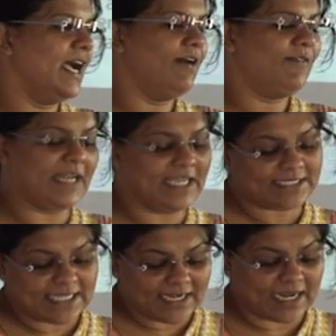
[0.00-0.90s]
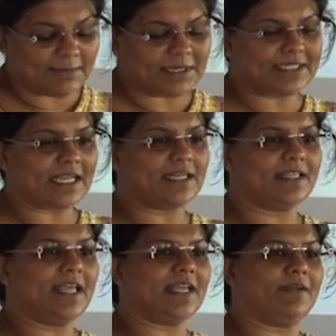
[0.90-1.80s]
When I said Raman Selden
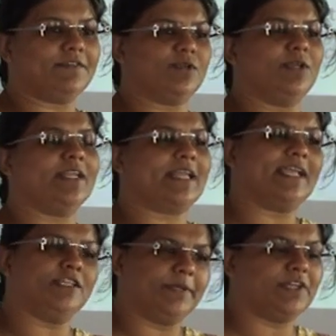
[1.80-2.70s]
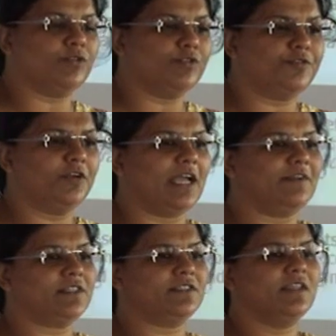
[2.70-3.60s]
there, I was only trying to be truthful. I
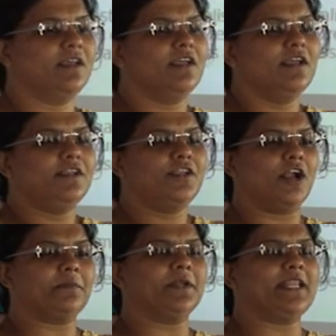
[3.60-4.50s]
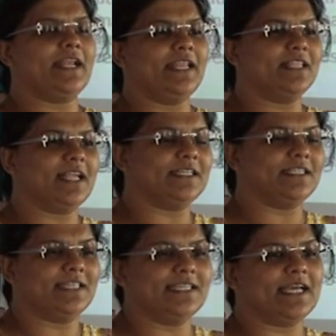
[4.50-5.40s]
was not pretending that
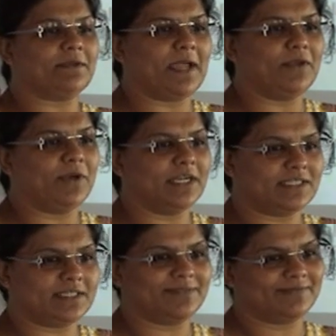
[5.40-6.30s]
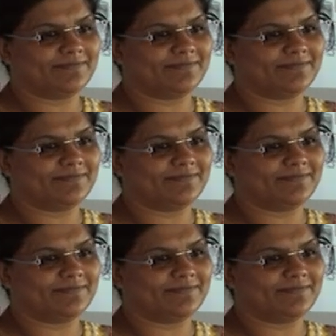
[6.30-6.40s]
these are my words.